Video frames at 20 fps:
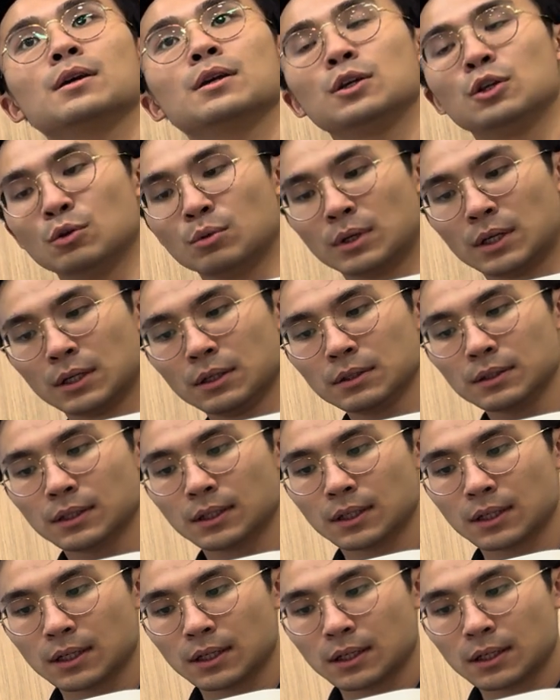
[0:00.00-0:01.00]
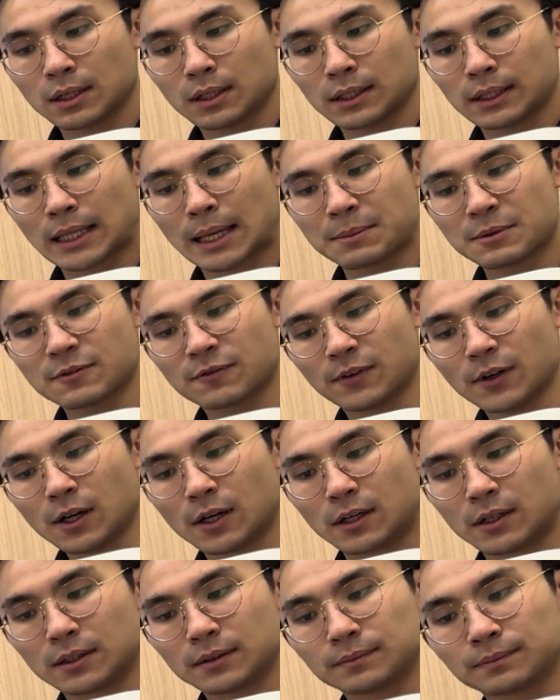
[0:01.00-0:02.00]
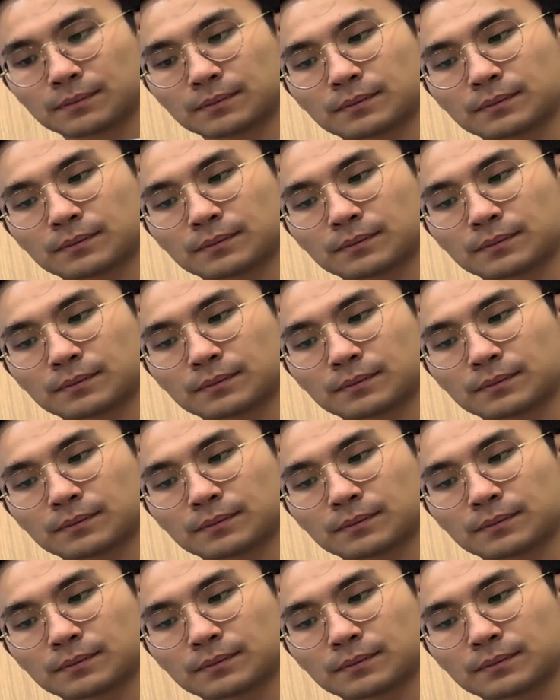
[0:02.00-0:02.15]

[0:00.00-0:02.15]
You will times 4.